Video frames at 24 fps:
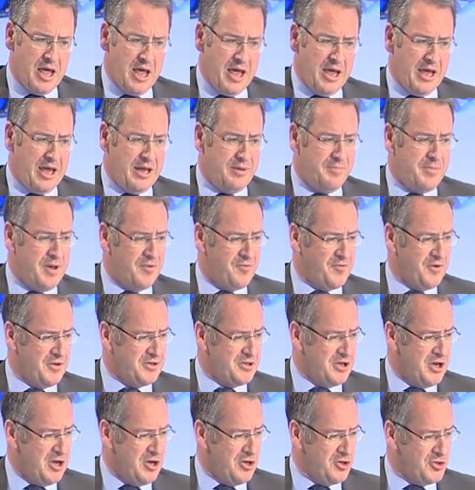In MiFID
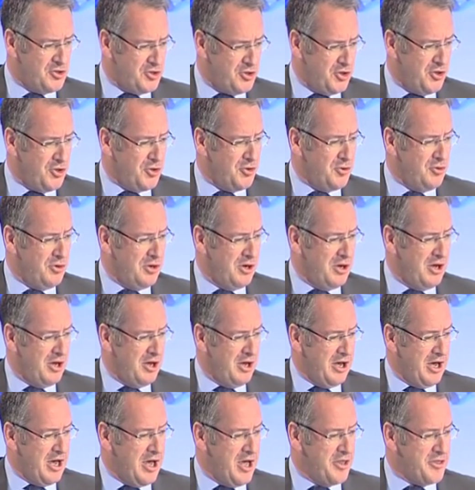II,
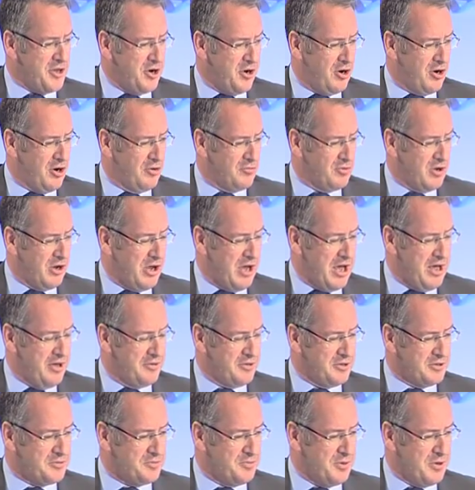
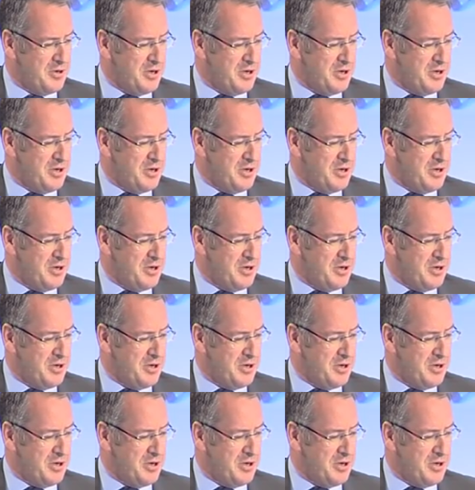there's